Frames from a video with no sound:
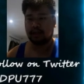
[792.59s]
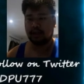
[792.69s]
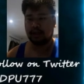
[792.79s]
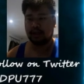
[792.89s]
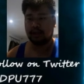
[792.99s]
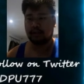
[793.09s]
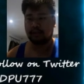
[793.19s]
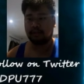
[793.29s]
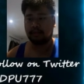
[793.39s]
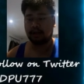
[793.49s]

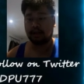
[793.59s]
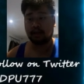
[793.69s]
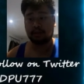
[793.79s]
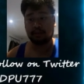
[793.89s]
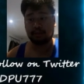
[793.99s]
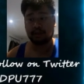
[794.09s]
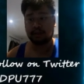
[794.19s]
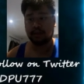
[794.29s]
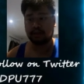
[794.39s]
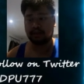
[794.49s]
I go for
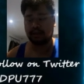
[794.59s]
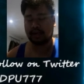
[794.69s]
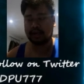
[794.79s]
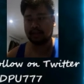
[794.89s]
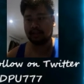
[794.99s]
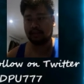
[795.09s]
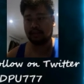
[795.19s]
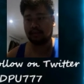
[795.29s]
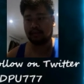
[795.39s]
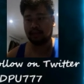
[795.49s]
that extra Hex,
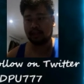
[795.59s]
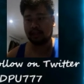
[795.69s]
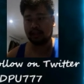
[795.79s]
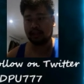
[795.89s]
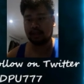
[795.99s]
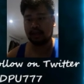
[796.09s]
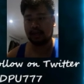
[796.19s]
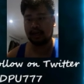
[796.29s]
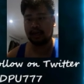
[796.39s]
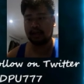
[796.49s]
fortunately,
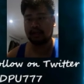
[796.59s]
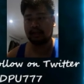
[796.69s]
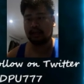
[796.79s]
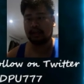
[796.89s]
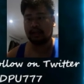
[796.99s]
and